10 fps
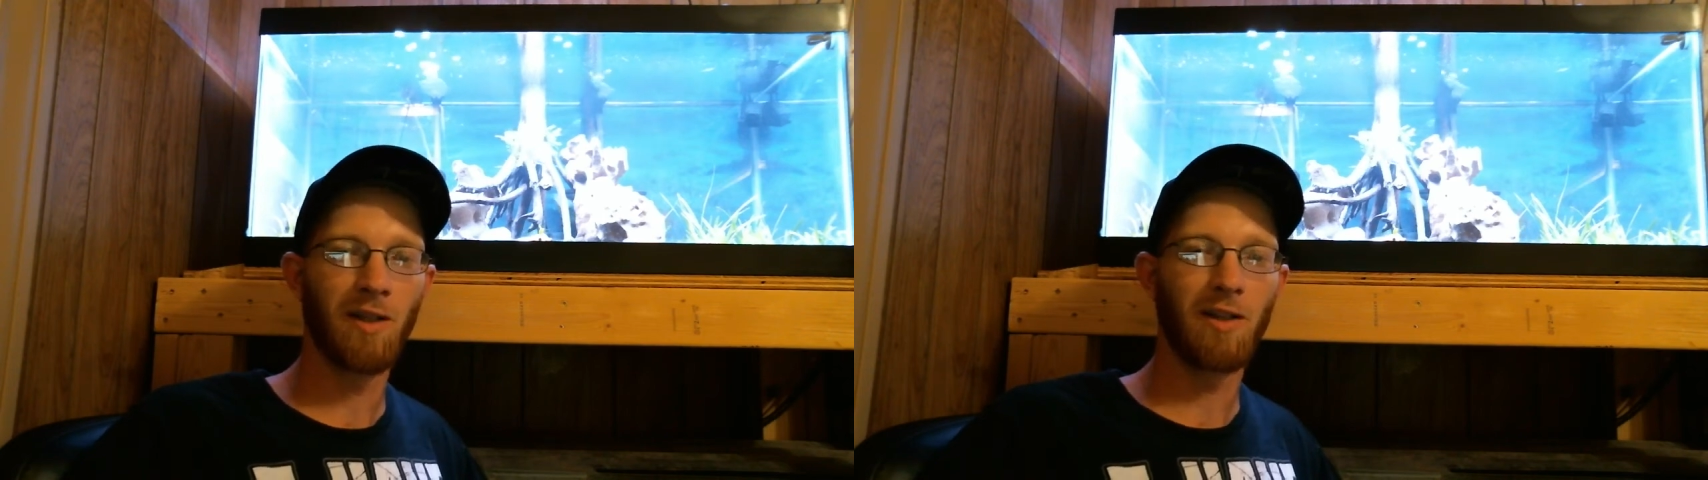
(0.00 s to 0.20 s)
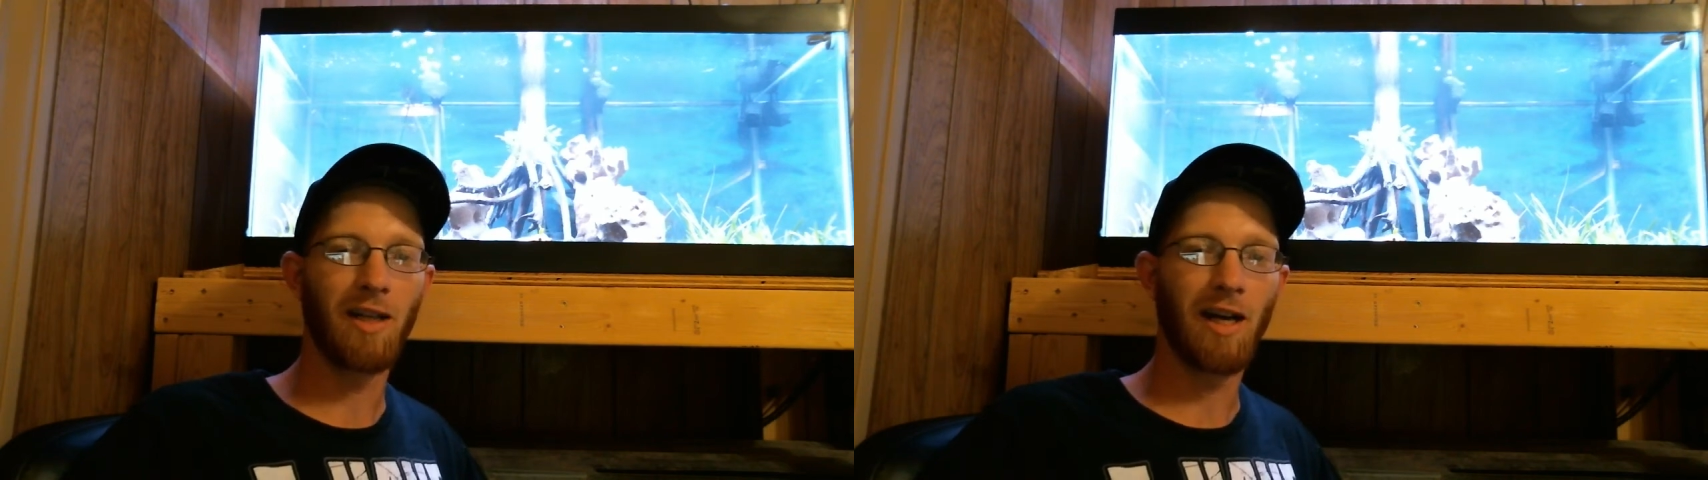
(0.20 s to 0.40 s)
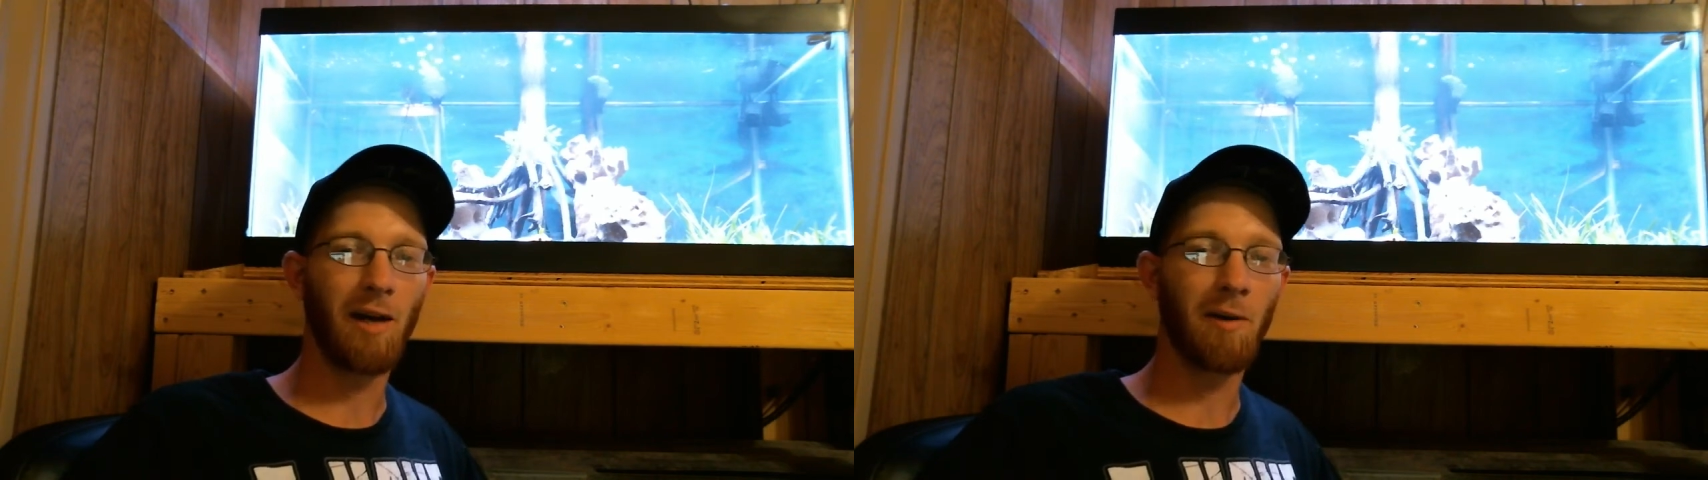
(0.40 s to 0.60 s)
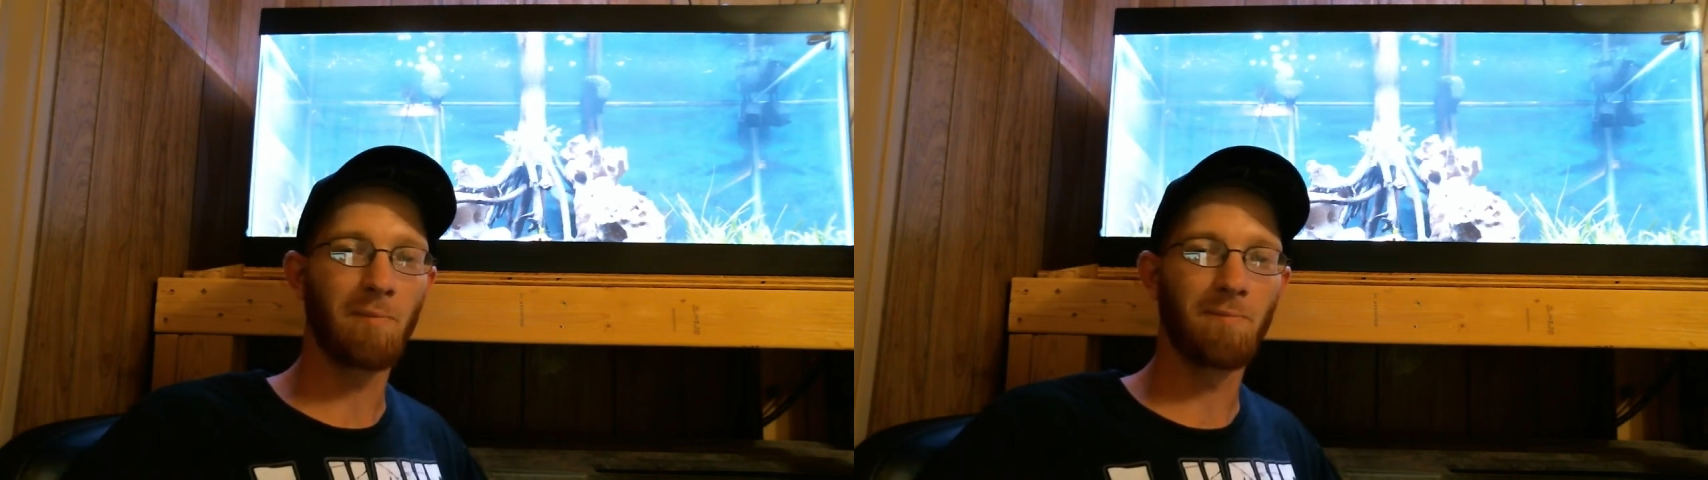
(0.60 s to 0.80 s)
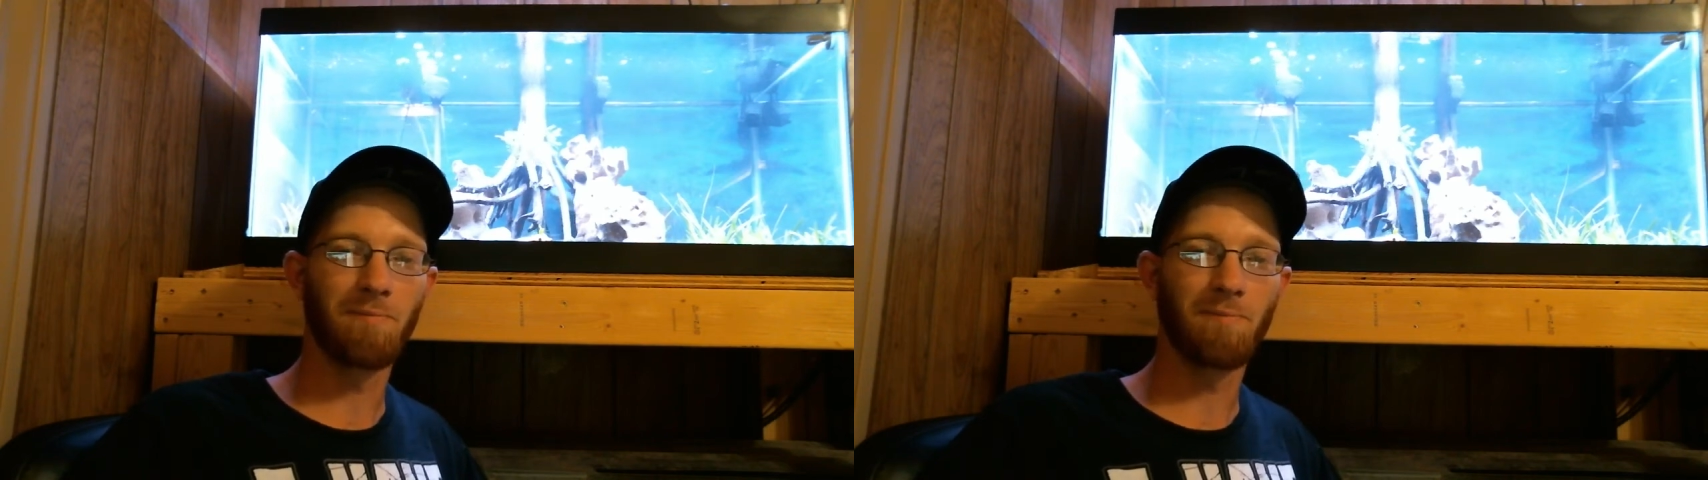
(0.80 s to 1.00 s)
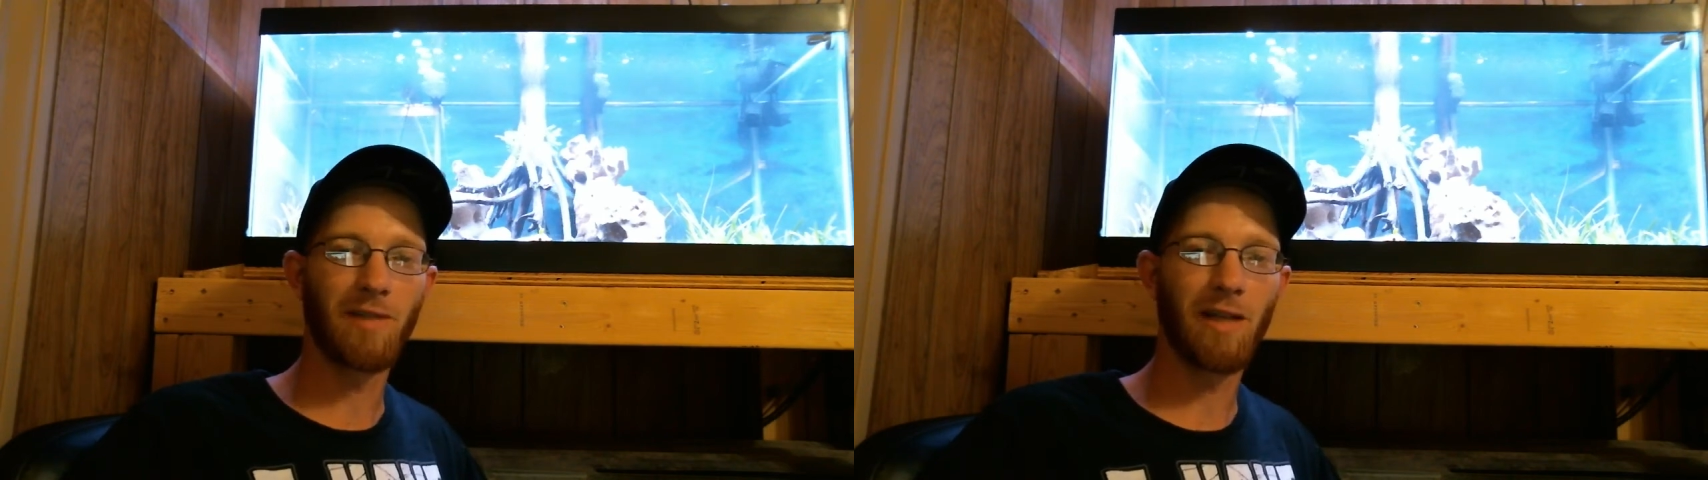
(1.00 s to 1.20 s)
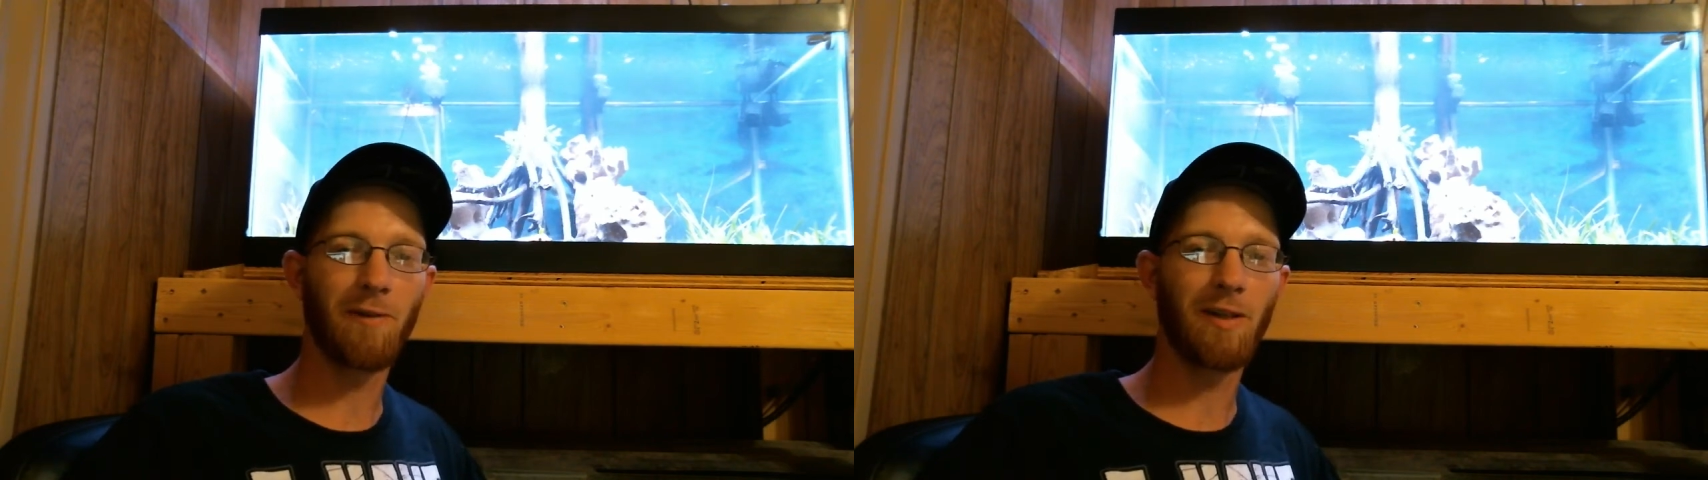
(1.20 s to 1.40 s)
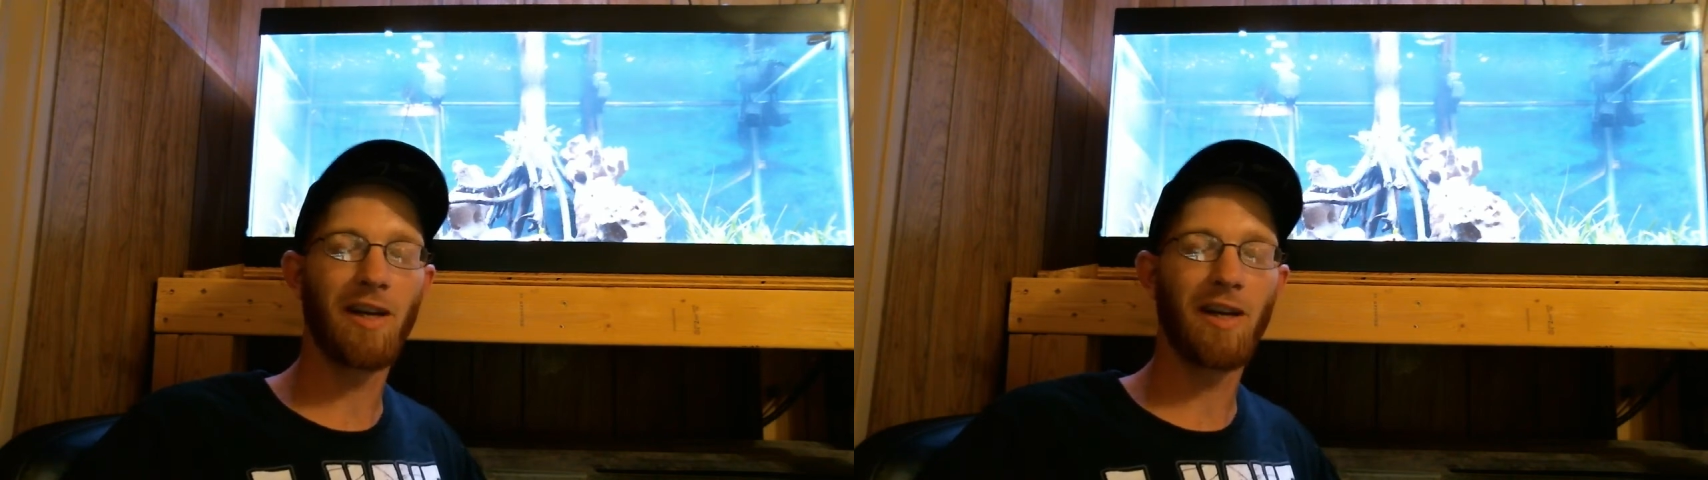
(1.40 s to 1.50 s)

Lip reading: Yeah, I'm definitely